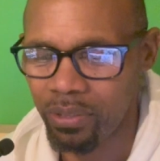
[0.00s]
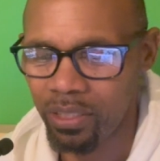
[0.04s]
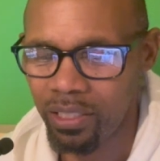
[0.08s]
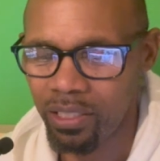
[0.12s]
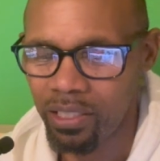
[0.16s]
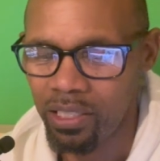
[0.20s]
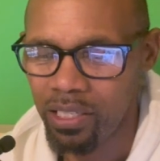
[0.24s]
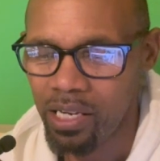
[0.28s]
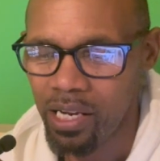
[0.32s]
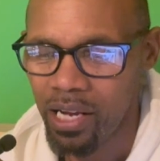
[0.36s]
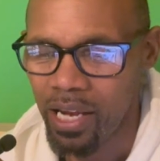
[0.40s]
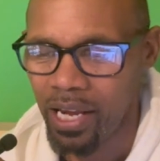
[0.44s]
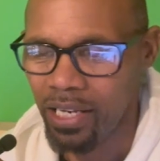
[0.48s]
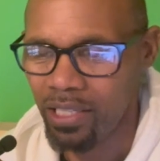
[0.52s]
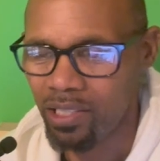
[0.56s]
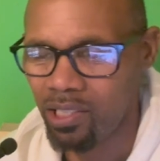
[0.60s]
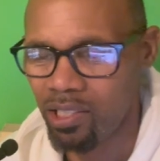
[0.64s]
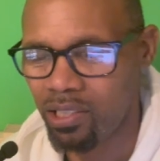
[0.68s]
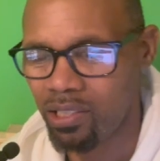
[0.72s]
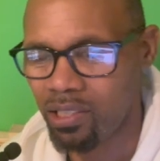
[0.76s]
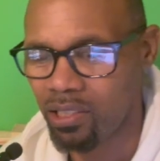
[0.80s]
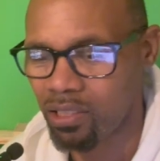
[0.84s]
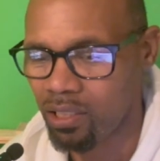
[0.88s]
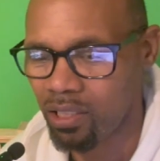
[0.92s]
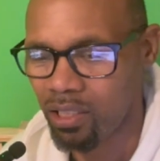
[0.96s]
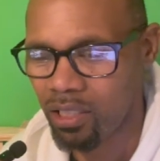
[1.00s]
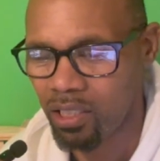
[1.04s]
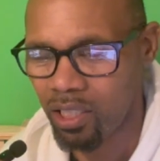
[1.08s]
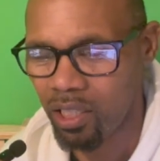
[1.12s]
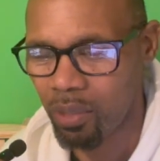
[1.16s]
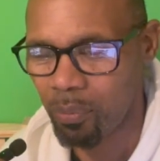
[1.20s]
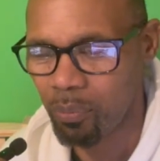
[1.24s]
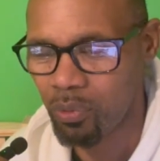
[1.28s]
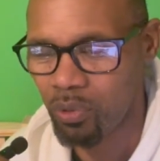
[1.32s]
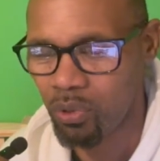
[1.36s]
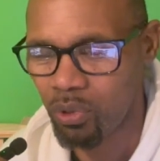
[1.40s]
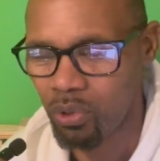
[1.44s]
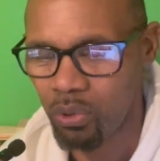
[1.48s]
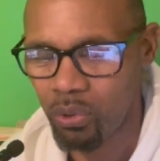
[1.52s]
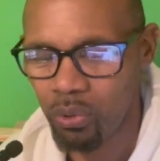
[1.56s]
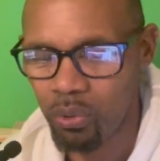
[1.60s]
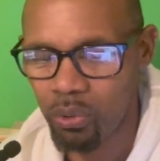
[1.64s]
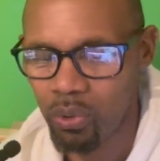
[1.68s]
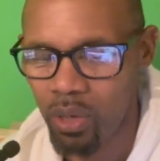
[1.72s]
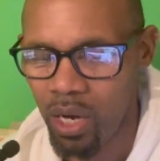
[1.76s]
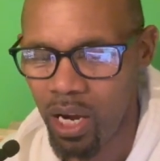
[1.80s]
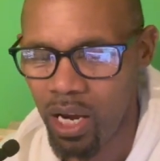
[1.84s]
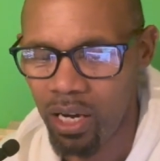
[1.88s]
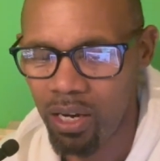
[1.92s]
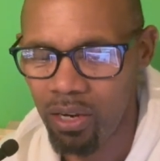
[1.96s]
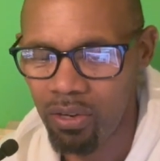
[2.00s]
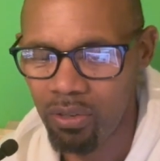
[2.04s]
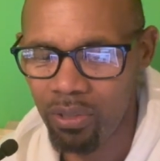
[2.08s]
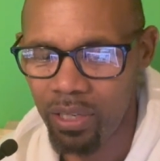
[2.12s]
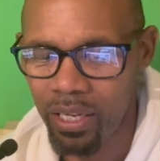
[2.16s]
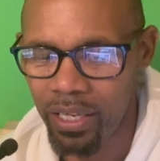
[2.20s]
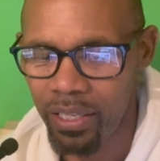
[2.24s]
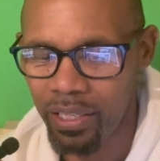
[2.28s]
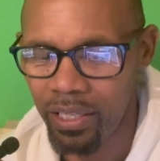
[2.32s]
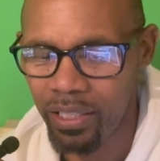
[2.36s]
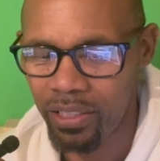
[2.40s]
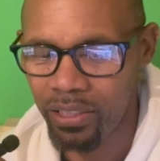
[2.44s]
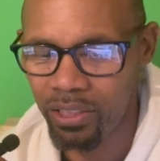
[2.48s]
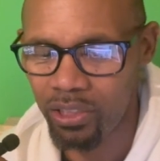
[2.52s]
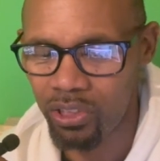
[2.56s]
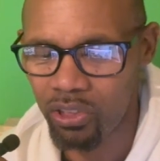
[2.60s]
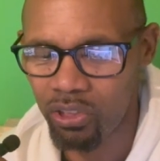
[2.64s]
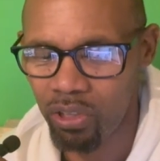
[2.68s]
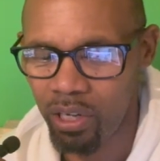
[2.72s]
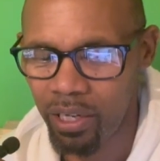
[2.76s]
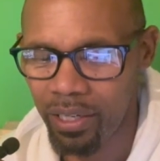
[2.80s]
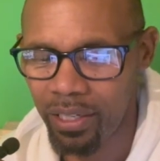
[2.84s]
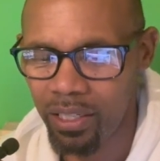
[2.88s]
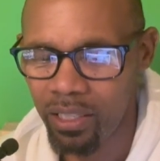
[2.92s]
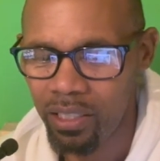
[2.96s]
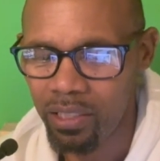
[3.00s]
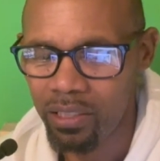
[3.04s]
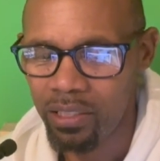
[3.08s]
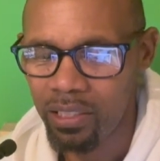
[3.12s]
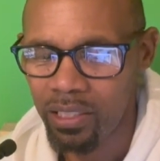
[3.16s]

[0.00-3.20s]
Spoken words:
and it just comes to a halt, and they're just trying to